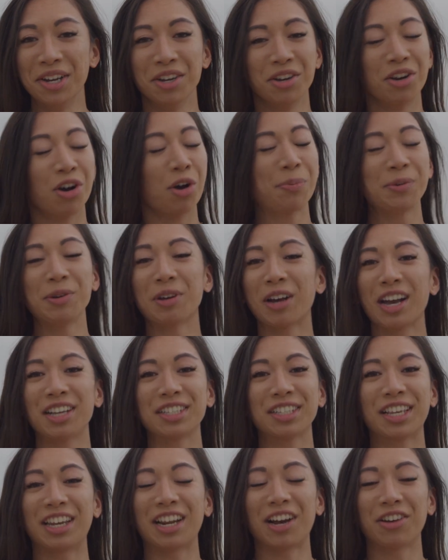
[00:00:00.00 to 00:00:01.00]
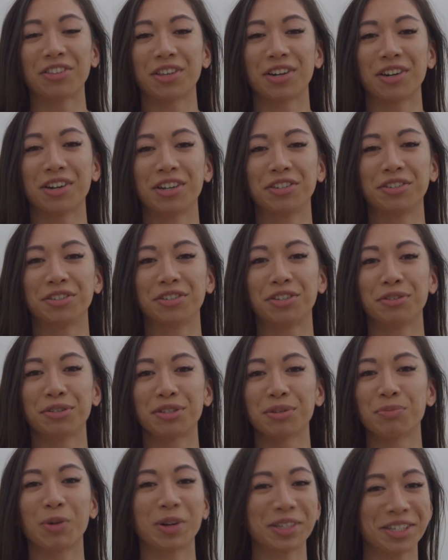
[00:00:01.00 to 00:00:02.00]
hope you guys get out there and do
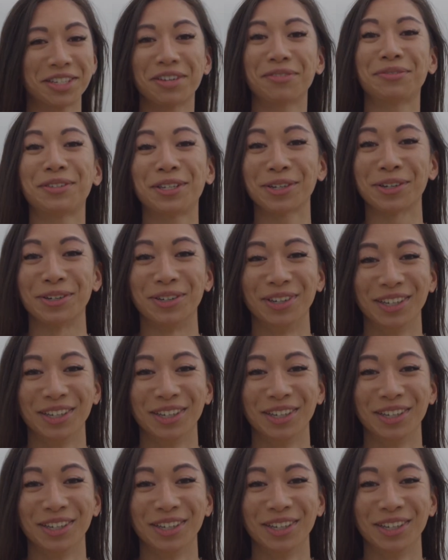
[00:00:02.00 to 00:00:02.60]
some weird stuff too.